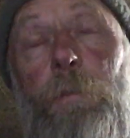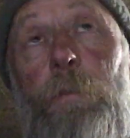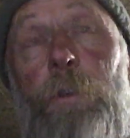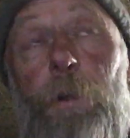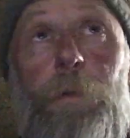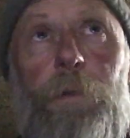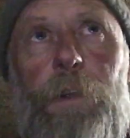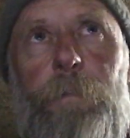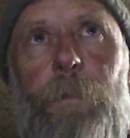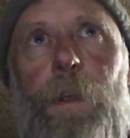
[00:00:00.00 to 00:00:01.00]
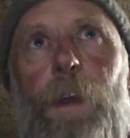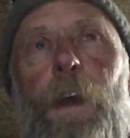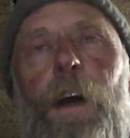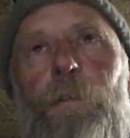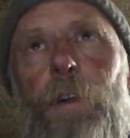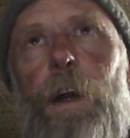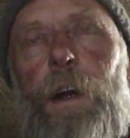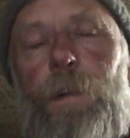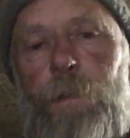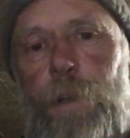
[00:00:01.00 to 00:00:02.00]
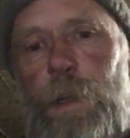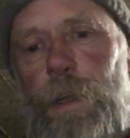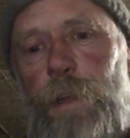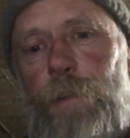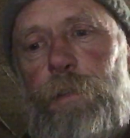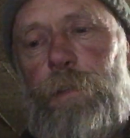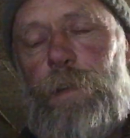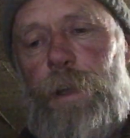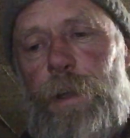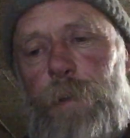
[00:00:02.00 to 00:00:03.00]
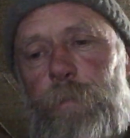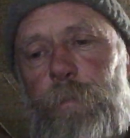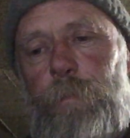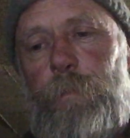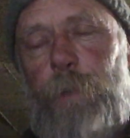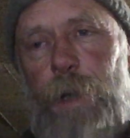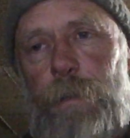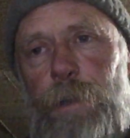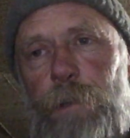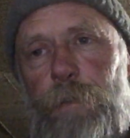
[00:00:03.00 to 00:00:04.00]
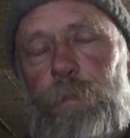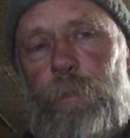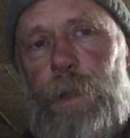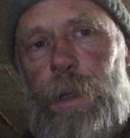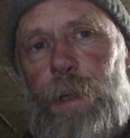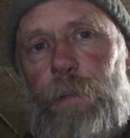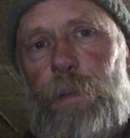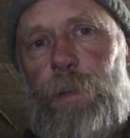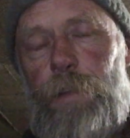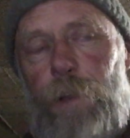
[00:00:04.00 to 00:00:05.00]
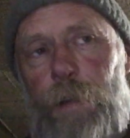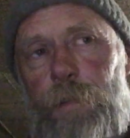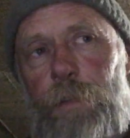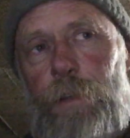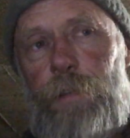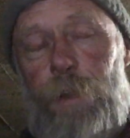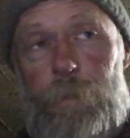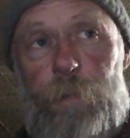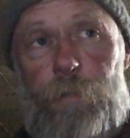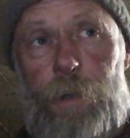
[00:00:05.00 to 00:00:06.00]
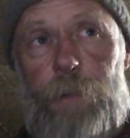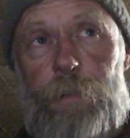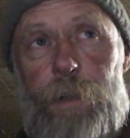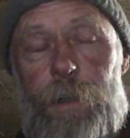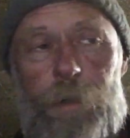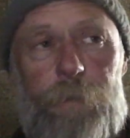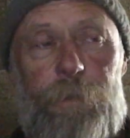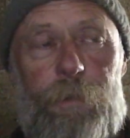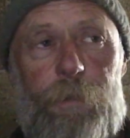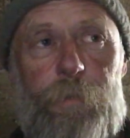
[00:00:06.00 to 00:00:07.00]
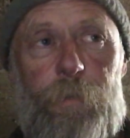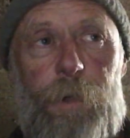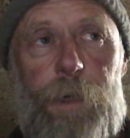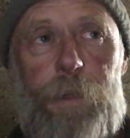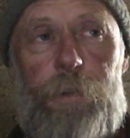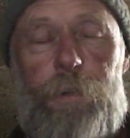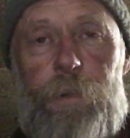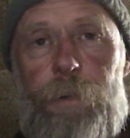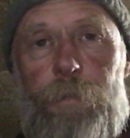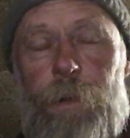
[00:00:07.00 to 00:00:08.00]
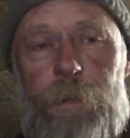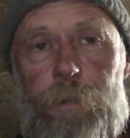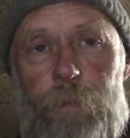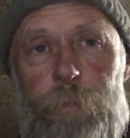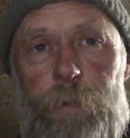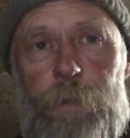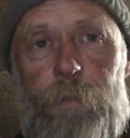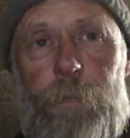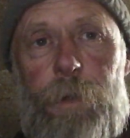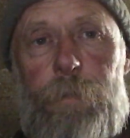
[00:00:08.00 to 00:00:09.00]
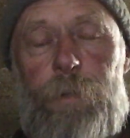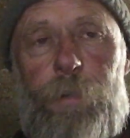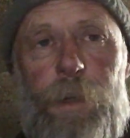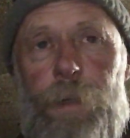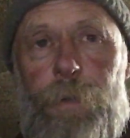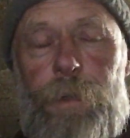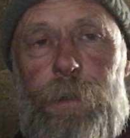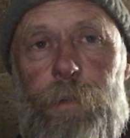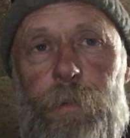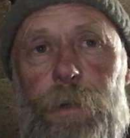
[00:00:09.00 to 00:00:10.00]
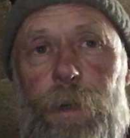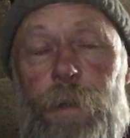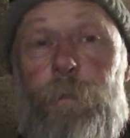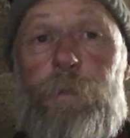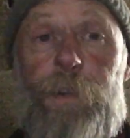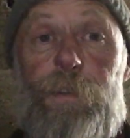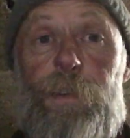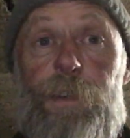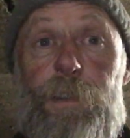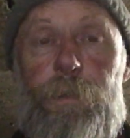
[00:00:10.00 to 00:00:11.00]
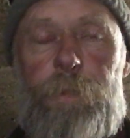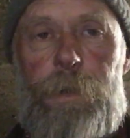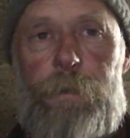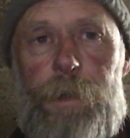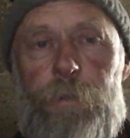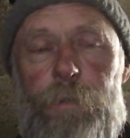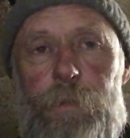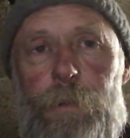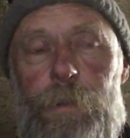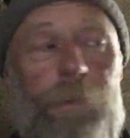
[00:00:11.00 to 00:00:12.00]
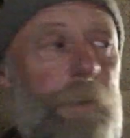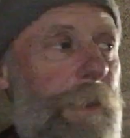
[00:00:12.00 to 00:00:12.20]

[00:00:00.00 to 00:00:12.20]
field around these magnets, and he demonstrates it in numerous different ways using very simple experiments that anyone can do at home if they've got a little bit of electrical knowledge.